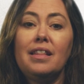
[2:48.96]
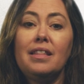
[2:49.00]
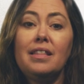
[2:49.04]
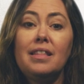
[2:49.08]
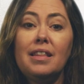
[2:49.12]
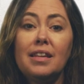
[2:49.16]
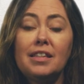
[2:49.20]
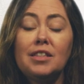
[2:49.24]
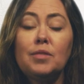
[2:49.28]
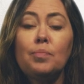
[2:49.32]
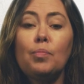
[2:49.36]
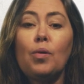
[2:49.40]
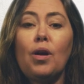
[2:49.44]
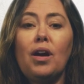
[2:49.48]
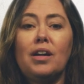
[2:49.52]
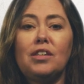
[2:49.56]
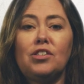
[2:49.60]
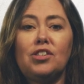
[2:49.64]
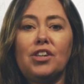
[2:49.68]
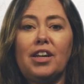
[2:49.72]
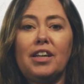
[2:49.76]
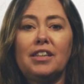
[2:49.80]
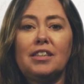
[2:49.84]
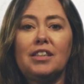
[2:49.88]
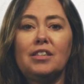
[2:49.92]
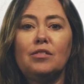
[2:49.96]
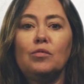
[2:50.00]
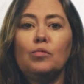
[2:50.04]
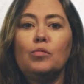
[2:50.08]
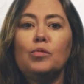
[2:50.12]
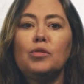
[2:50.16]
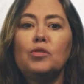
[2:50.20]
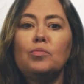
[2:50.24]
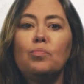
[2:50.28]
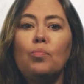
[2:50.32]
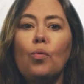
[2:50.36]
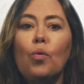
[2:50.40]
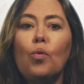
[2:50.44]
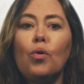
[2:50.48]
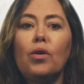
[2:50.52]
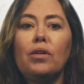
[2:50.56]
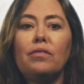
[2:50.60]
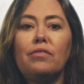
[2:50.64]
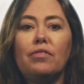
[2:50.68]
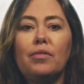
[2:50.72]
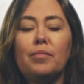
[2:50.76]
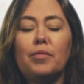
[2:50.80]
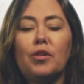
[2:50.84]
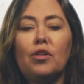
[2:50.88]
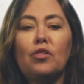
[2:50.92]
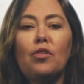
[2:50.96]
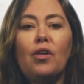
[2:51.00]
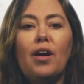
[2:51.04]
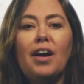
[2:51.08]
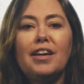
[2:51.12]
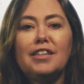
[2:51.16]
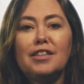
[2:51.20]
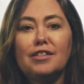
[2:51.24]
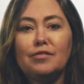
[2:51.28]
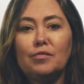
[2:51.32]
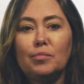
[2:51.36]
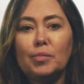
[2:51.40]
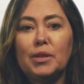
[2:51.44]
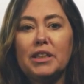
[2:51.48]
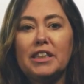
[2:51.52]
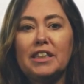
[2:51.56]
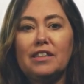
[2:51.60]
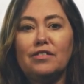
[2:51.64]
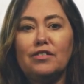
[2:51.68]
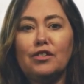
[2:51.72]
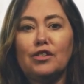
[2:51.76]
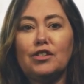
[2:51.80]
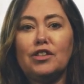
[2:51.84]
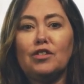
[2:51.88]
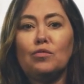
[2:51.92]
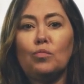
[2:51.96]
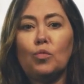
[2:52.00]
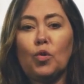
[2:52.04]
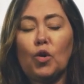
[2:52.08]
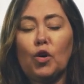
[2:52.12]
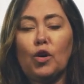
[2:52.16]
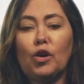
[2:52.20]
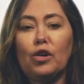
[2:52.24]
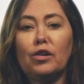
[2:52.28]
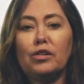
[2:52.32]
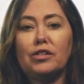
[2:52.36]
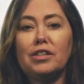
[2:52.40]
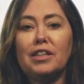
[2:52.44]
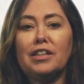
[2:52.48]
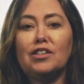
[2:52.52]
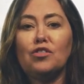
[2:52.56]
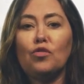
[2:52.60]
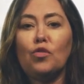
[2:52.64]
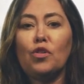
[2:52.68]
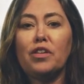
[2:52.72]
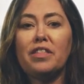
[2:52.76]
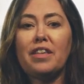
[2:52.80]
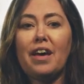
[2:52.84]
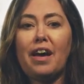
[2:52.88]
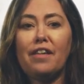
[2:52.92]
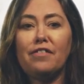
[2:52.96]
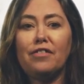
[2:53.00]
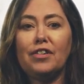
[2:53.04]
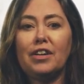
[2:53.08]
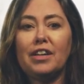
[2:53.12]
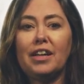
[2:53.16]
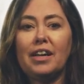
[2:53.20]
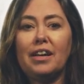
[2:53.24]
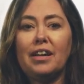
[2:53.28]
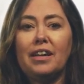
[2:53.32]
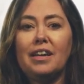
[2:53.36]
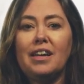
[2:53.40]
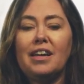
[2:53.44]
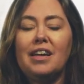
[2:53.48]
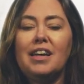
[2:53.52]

This project was born from the cries of believers and workers in North Africa